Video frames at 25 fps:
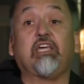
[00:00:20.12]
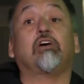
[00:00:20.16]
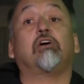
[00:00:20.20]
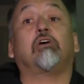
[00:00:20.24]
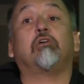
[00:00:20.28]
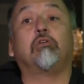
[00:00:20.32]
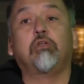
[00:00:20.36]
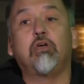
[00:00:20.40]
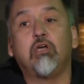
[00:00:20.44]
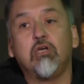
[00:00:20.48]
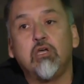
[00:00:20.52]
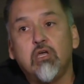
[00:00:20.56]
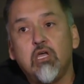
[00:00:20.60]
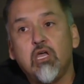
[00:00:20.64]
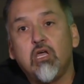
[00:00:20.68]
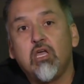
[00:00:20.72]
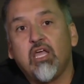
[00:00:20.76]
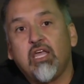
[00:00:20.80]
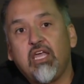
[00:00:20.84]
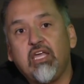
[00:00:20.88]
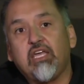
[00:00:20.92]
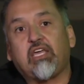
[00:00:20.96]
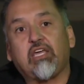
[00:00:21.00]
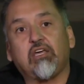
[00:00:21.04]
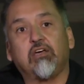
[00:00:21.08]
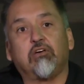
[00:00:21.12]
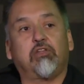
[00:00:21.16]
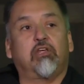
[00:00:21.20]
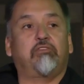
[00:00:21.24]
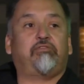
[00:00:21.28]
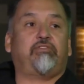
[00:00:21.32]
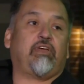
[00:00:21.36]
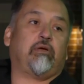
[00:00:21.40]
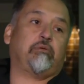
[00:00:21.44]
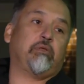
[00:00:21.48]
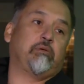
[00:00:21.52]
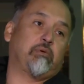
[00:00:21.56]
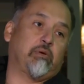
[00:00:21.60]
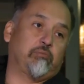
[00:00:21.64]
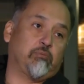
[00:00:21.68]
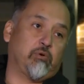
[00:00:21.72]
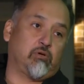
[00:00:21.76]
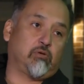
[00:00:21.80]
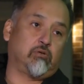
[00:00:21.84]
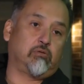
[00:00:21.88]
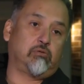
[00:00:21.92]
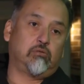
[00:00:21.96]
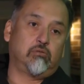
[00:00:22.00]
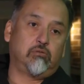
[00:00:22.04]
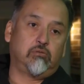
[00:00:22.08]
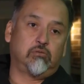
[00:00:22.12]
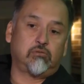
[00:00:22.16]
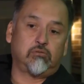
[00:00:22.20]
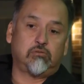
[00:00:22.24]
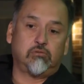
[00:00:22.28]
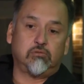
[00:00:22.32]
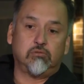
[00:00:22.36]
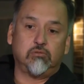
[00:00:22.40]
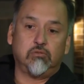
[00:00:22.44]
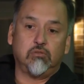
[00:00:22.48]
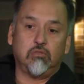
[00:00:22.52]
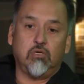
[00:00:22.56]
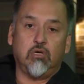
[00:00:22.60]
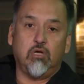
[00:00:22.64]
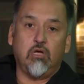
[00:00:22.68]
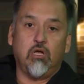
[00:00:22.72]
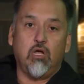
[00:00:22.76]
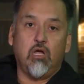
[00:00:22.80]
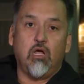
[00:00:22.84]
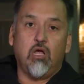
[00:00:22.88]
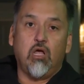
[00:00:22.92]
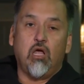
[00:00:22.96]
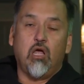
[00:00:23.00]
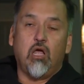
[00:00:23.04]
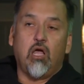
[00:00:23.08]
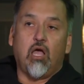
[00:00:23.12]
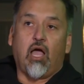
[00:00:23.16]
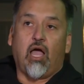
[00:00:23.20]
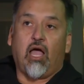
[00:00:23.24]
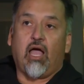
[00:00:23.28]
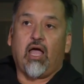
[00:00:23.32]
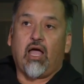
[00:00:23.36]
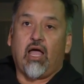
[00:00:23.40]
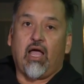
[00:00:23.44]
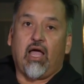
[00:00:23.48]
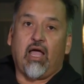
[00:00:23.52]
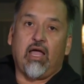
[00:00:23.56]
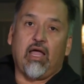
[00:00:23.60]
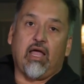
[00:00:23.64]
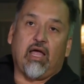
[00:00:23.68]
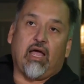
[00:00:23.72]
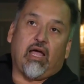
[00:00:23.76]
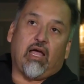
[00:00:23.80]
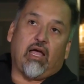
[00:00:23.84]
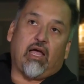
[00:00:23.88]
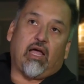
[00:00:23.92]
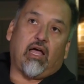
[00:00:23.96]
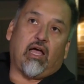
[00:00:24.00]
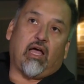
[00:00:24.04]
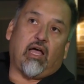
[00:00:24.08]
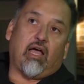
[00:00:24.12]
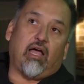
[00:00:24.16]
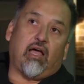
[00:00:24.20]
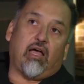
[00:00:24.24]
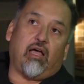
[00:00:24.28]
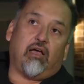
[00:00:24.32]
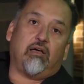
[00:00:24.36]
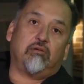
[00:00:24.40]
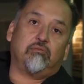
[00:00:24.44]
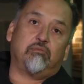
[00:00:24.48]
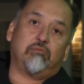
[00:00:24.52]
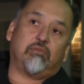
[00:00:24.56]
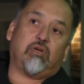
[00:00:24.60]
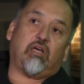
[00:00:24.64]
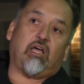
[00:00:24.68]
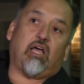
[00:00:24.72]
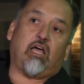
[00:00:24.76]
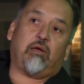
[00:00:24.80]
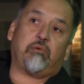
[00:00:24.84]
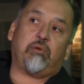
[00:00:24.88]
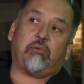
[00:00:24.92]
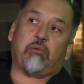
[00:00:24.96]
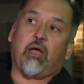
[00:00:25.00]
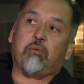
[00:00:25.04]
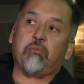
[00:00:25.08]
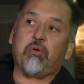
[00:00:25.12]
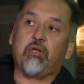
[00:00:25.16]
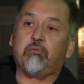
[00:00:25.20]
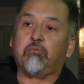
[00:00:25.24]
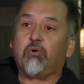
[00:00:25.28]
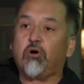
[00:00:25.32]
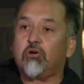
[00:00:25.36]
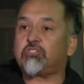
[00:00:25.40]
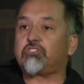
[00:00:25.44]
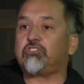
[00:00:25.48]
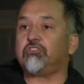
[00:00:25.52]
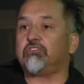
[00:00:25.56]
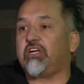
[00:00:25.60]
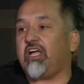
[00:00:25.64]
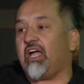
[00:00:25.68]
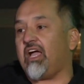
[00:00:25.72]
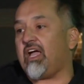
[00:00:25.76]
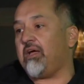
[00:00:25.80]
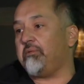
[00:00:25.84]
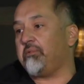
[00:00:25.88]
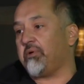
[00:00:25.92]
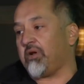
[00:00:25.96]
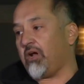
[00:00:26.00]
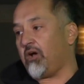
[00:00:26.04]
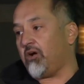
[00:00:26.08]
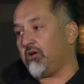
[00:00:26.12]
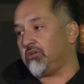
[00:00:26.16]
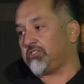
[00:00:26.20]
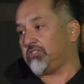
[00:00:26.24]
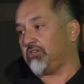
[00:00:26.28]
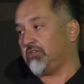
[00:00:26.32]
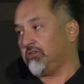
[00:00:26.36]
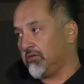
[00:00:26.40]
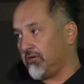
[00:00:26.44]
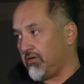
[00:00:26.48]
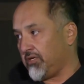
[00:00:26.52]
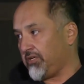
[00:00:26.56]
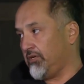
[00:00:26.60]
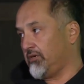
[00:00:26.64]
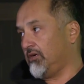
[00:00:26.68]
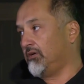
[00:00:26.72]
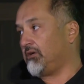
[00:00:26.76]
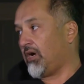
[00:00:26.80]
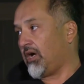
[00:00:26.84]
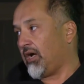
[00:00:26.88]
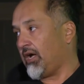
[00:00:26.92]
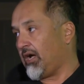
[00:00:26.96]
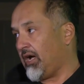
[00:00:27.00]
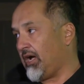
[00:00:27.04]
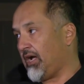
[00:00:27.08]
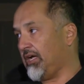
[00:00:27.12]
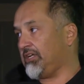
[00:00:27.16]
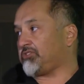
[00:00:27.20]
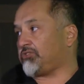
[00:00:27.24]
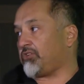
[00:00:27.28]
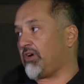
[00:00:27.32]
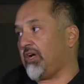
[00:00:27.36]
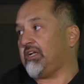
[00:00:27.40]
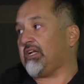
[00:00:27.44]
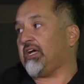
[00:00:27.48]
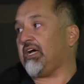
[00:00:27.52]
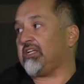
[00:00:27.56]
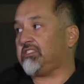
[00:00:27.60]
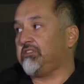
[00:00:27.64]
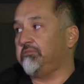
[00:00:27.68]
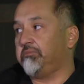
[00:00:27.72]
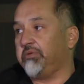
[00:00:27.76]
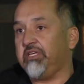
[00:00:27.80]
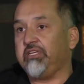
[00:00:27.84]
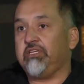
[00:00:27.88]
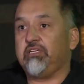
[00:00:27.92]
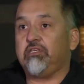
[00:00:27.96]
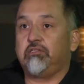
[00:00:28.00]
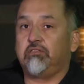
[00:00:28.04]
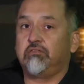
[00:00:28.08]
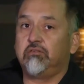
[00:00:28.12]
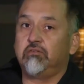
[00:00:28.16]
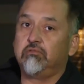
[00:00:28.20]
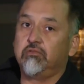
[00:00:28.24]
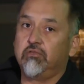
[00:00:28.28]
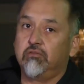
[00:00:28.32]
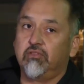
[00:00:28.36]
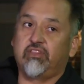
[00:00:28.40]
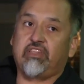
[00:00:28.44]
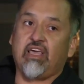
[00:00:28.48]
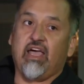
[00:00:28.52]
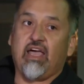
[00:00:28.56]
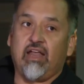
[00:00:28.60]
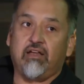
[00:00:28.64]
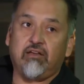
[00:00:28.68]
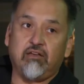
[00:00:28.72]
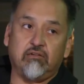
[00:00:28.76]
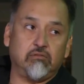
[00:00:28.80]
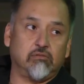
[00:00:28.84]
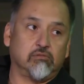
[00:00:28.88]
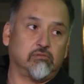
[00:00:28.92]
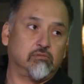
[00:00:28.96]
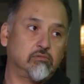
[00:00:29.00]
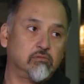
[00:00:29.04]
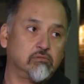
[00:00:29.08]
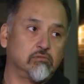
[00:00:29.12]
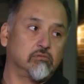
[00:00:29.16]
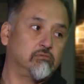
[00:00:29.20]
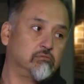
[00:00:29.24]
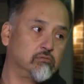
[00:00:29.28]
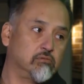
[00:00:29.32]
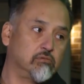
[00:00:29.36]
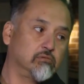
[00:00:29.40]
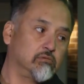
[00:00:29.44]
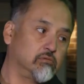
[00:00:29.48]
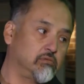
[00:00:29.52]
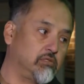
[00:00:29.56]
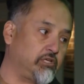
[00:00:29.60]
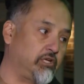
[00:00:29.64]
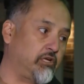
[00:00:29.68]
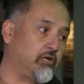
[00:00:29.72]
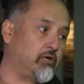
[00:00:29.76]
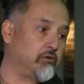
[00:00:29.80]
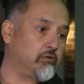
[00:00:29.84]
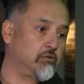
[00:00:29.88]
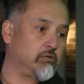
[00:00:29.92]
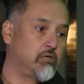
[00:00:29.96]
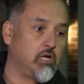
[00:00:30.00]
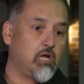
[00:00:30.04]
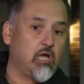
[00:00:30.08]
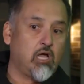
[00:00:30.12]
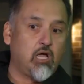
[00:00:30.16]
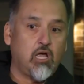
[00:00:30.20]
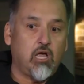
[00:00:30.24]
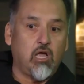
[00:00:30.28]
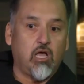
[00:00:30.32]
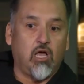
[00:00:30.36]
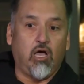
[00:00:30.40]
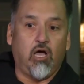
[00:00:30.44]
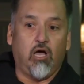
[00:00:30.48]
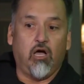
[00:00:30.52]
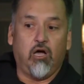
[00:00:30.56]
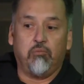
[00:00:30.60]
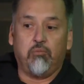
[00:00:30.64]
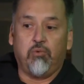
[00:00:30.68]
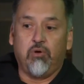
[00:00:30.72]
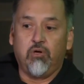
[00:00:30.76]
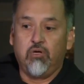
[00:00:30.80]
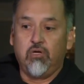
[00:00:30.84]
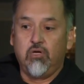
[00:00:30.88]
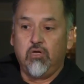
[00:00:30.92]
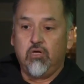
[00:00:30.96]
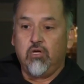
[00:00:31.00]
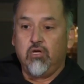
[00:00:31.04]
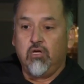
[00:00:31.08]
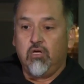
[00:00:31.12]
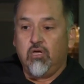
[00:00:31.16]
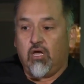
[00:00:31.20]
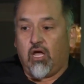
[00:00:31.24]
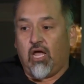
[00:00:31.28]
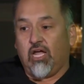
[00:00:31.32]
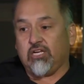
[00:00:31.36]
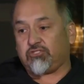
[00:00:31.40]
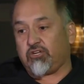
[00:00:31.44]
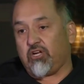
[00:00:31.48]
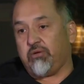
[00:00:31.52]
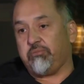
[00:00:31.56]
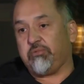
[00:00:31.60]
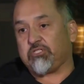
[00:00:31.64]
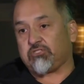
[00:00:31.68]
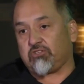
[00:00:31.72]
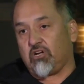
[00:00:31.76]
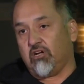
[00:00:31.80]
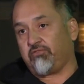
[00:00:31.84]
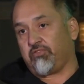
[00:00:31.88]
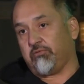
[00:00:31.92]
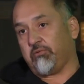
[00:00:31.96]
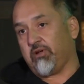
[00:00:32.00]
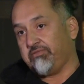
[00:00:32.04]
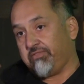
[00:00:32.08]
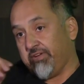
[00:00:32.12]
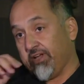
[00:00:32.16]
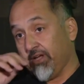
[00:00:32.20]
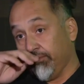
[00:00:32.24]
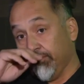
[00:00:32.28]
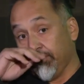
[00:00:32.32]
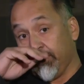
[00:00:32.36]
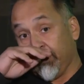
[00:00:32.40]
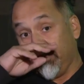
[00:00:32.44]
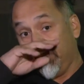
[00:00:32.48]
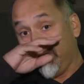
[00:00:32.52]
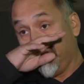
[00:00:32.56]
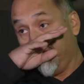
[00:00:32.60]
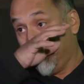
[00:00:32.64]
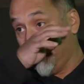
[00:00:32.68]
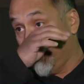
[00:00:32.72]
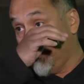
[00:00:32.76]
killed, he killed a family member. I, I, I'm, I'm an emotional guy, but I also, you know, I, I try not to be that, you know. Um, I try and be strong for my family.